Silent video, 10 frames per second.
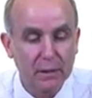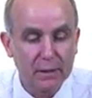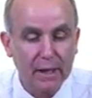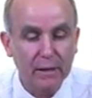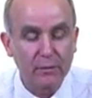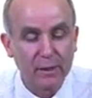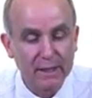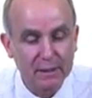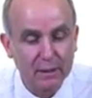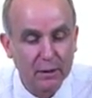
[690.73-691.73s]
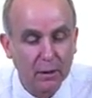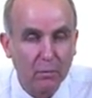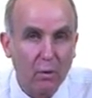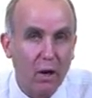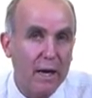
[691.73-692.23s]
The other reason
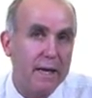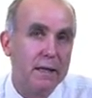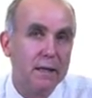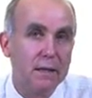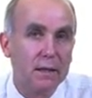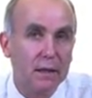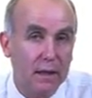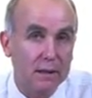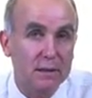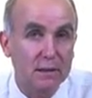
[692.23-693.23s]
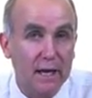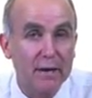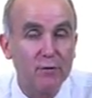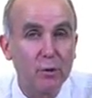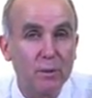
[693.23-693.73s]
why
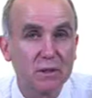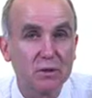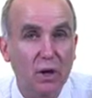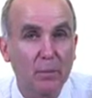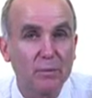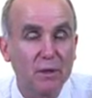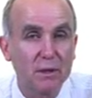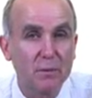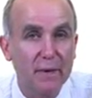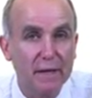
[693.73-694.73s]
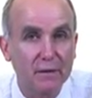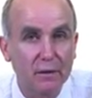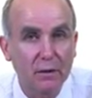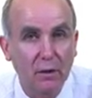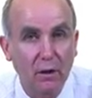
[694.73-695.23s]
slavery was adopted as a
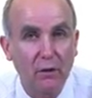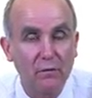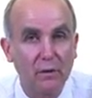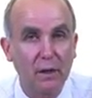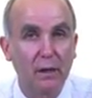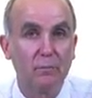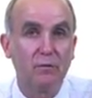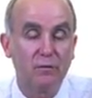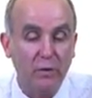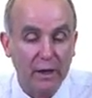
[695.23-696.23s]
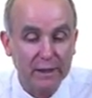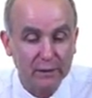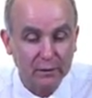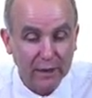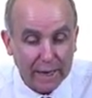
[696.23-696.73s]
method of
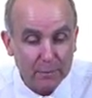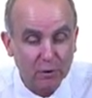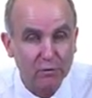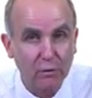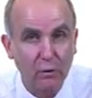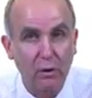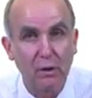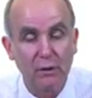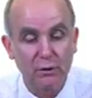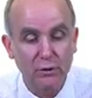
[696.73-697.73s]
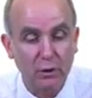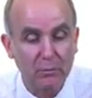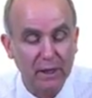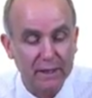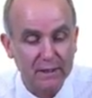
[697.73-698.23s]
finding labour for the sugar
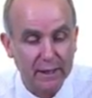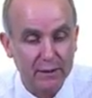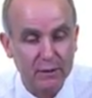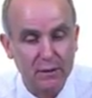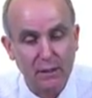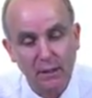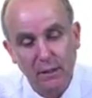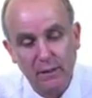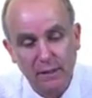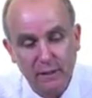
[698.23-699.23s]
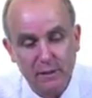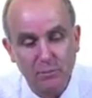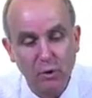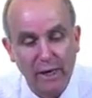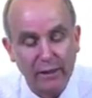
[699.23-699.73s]
plantations, I think, is
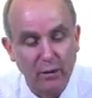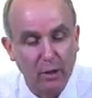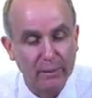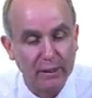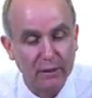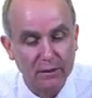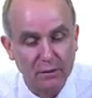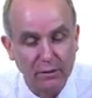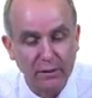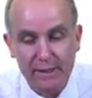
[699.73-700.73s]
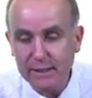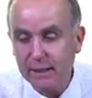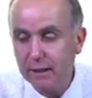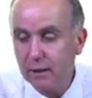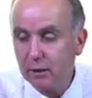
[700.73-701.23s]
more economic, and it's an
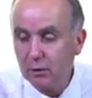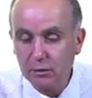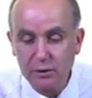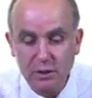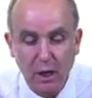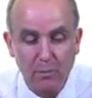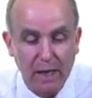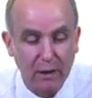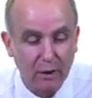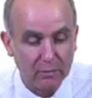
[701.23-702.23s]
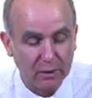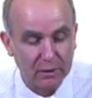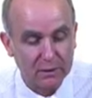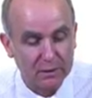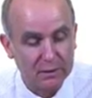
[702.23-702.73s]
idea called the Domar
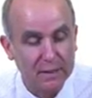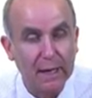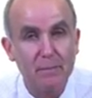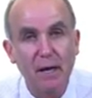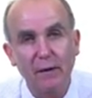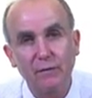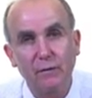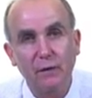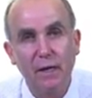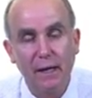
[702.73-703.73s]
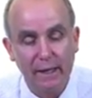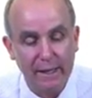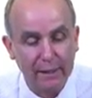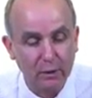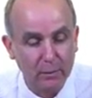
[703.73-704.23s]
hypothesis, named after
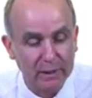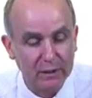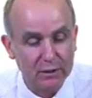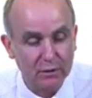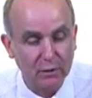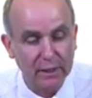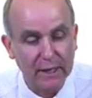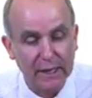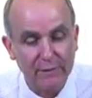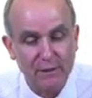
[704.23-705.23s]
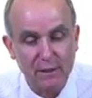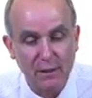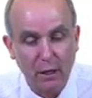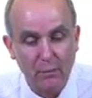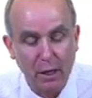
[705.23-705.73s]
an economic historian, Evsey
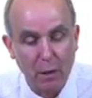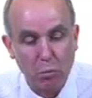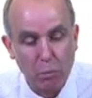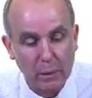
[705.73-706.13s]
Domar.